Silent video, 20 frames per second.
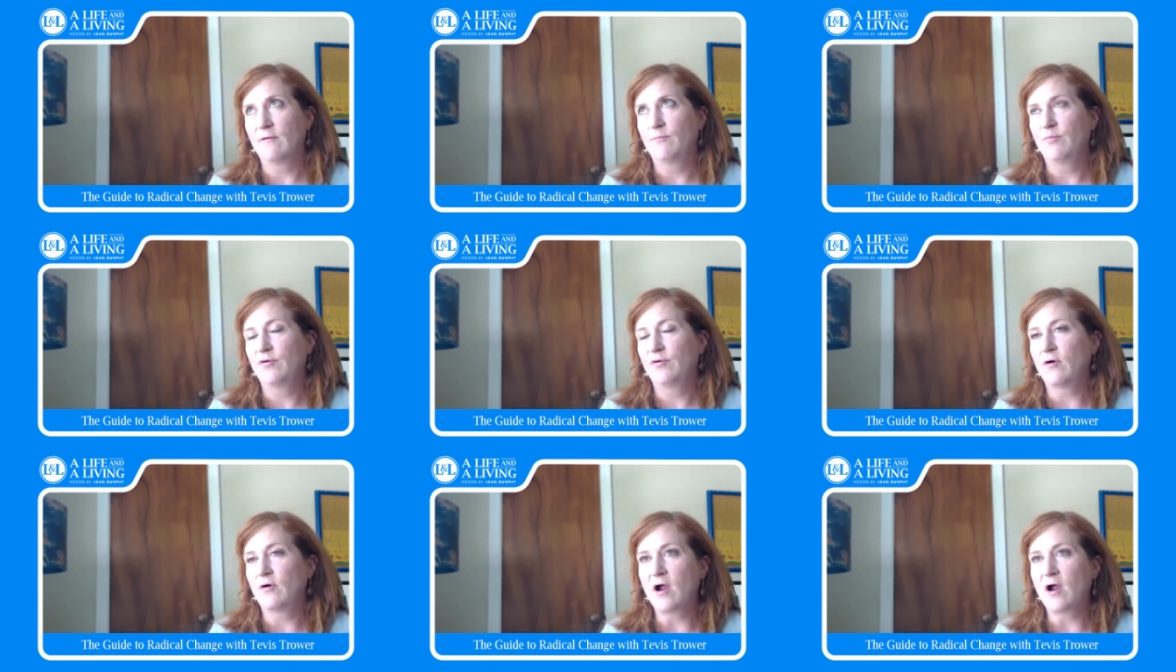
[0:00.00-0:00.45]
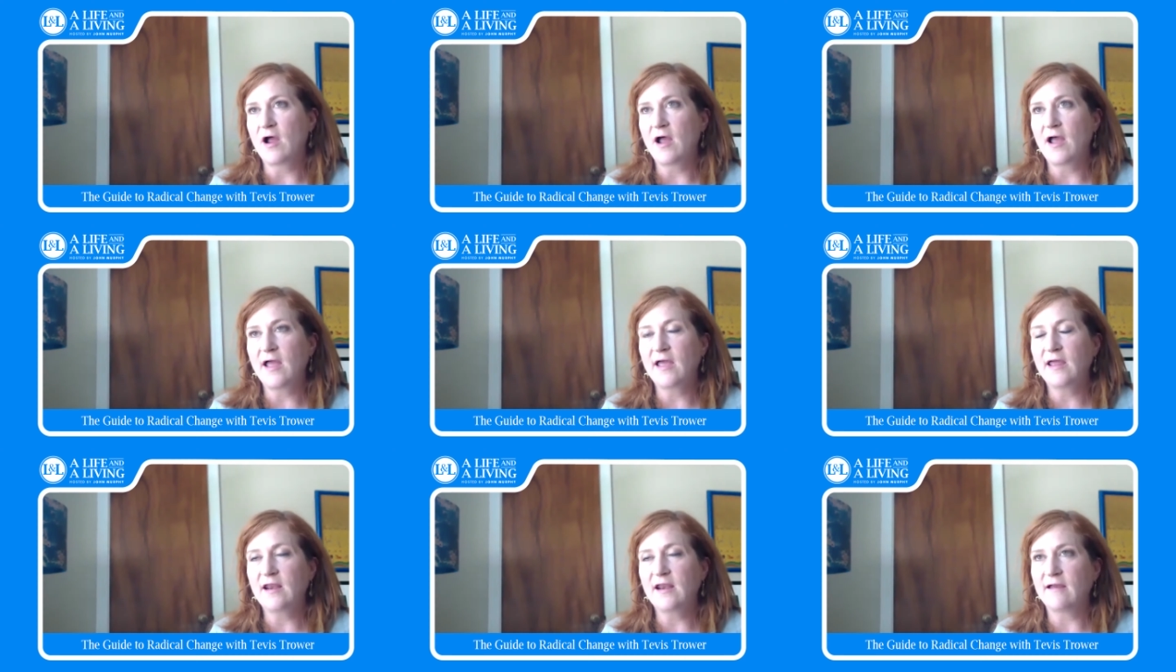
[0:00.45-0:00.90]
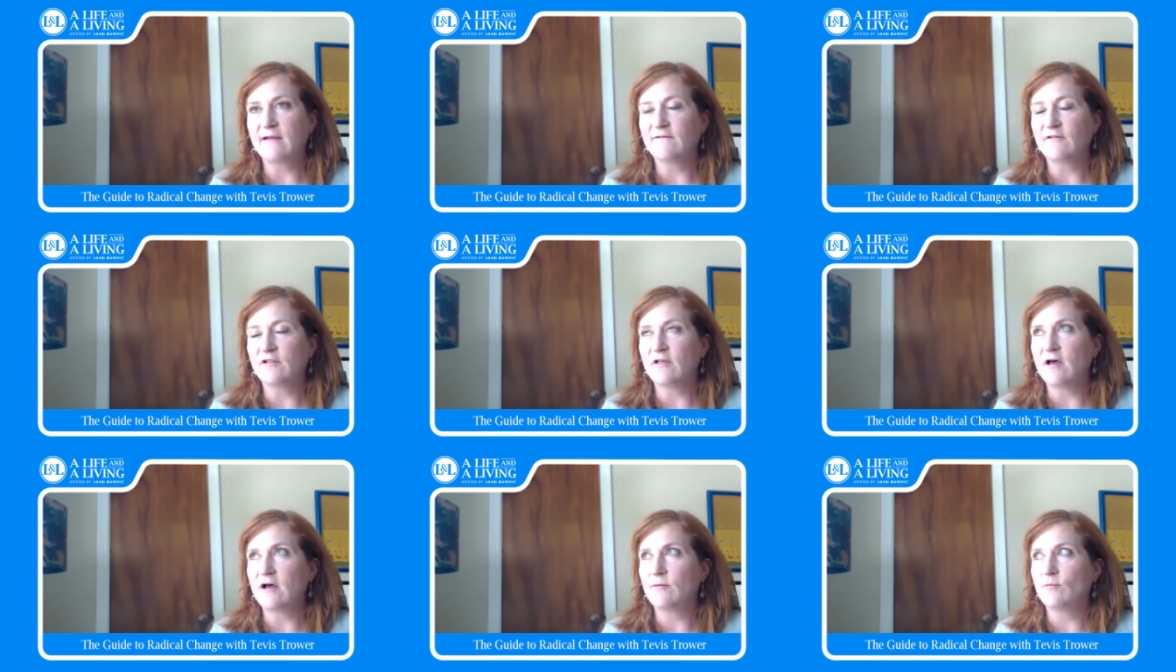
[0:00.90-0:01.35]
pride, I have a
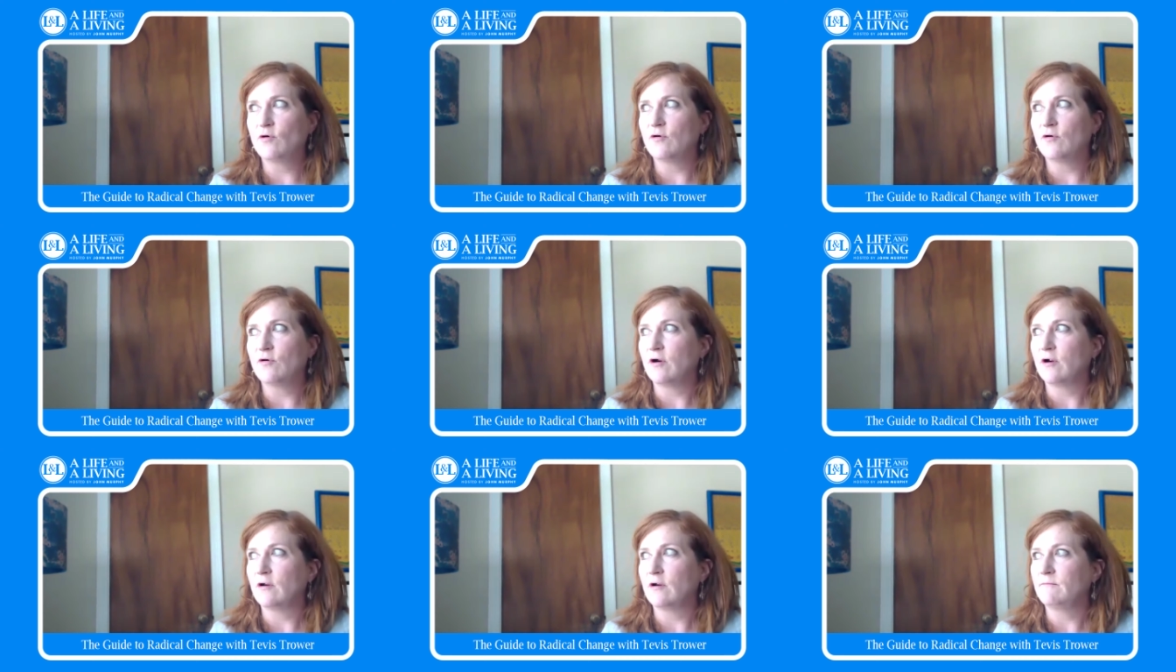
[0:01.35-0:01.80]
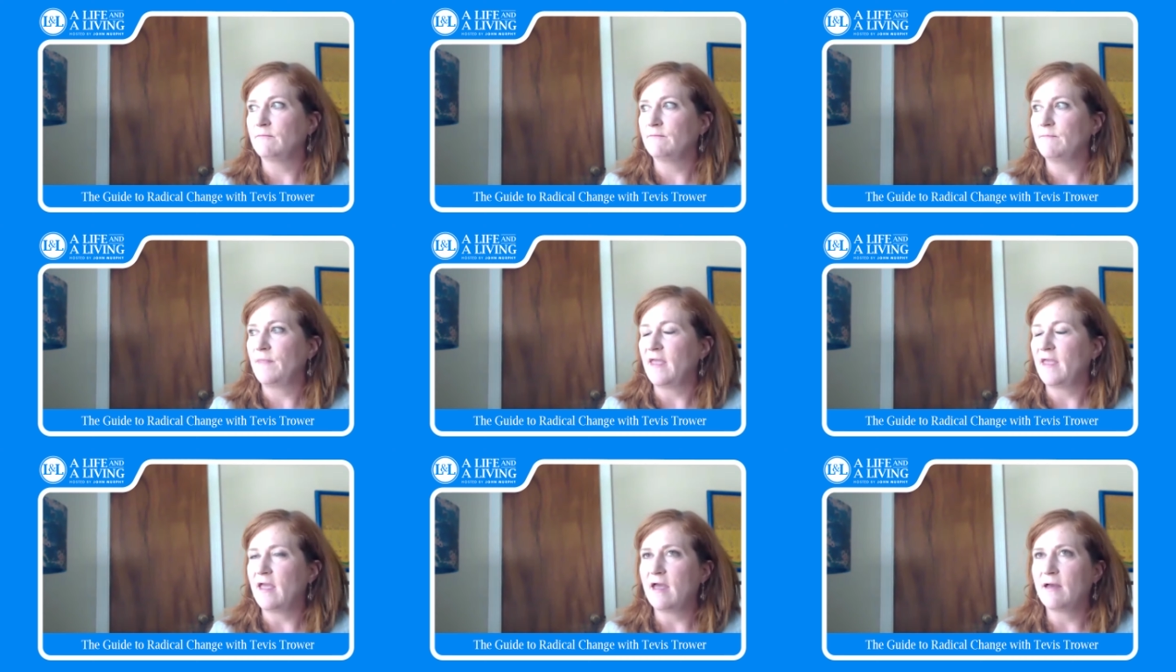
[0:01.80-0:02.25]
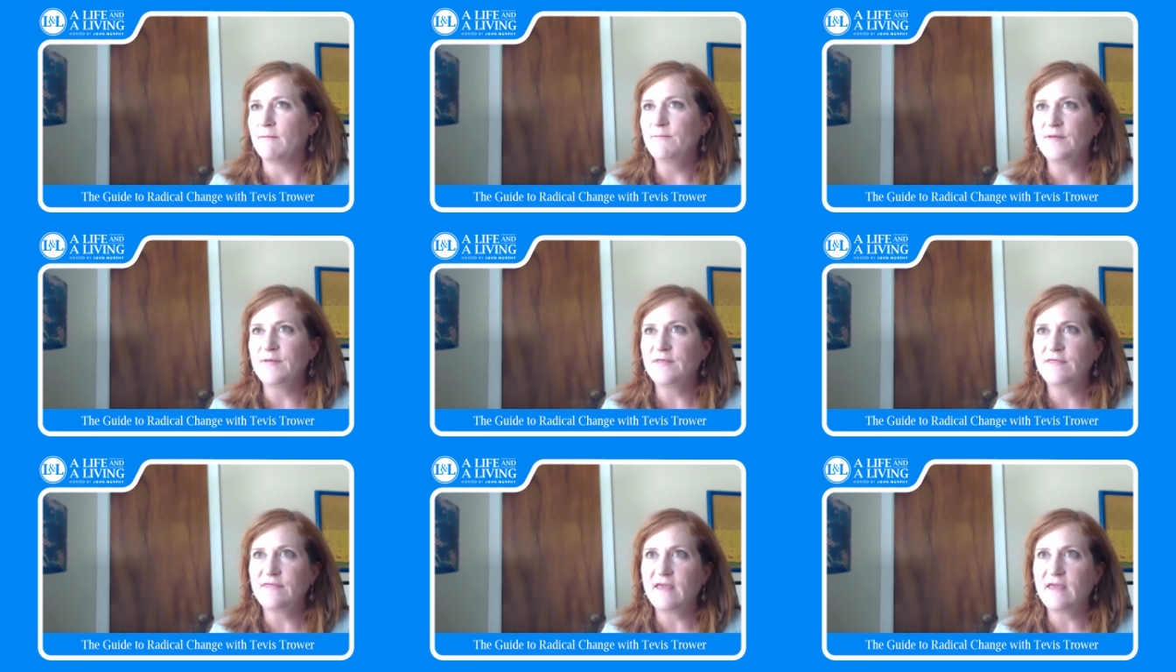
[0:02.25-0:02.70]
lot more
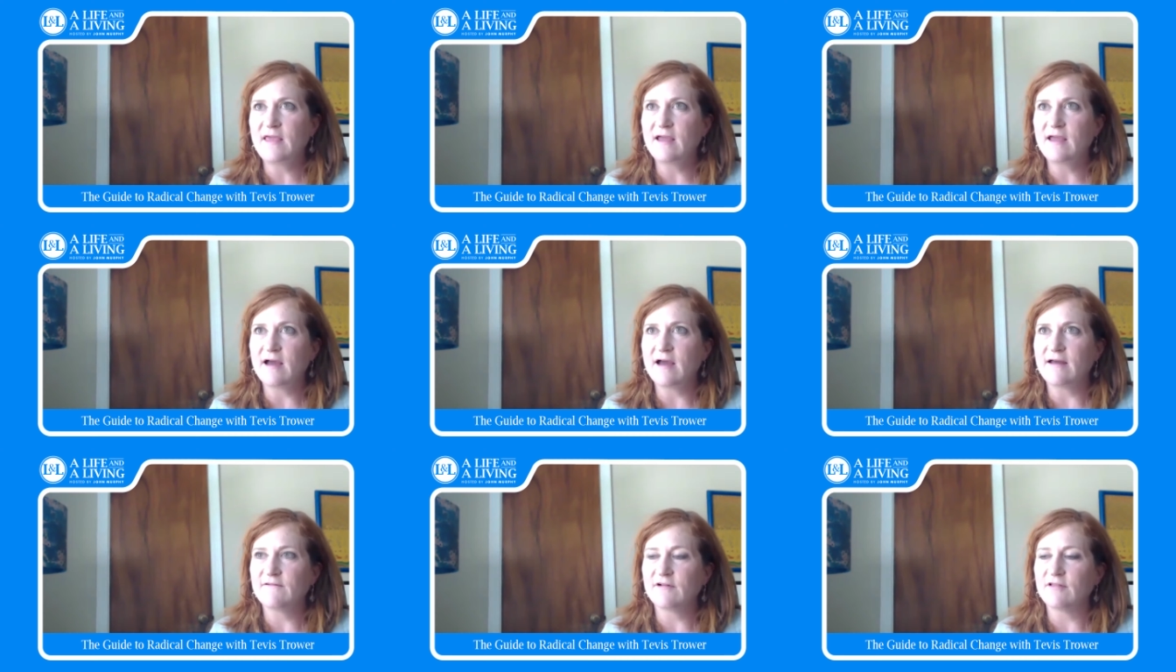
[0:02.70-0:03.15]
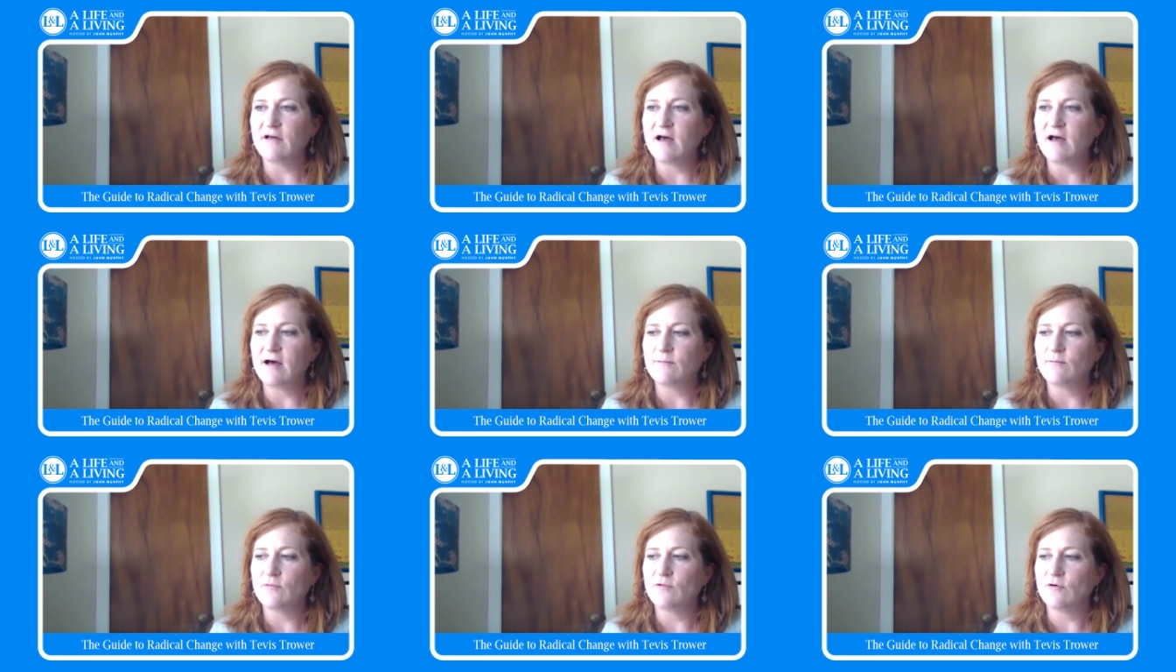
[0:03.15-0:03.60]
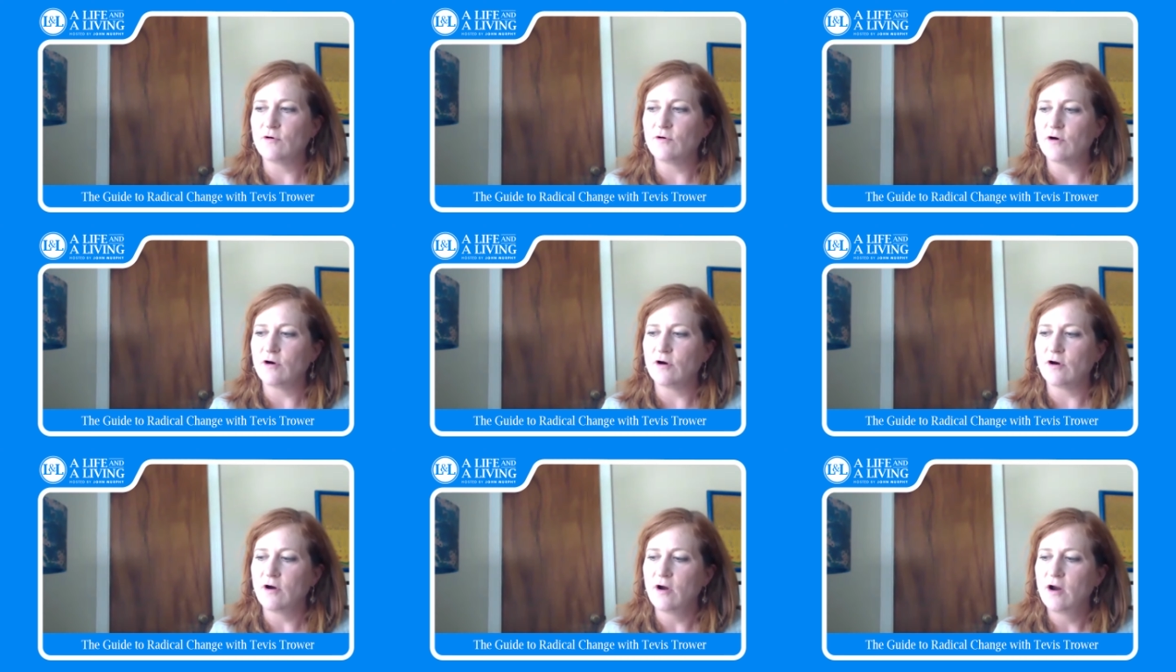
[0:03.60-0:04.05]
empathy, I have a lot
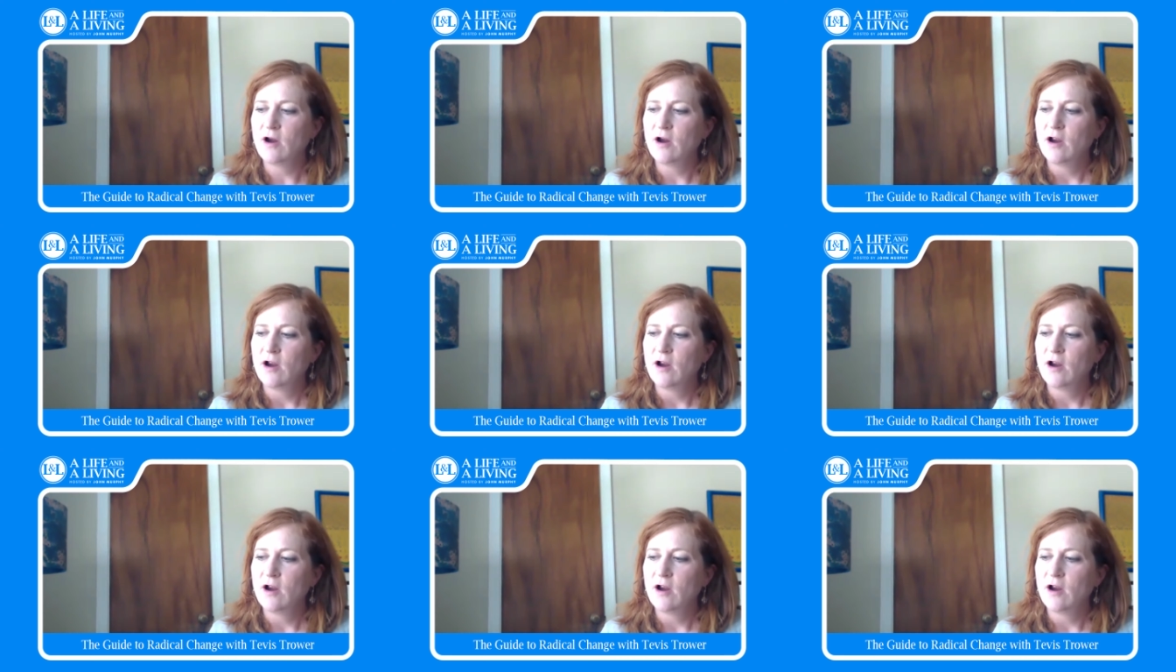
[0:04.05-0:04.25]
more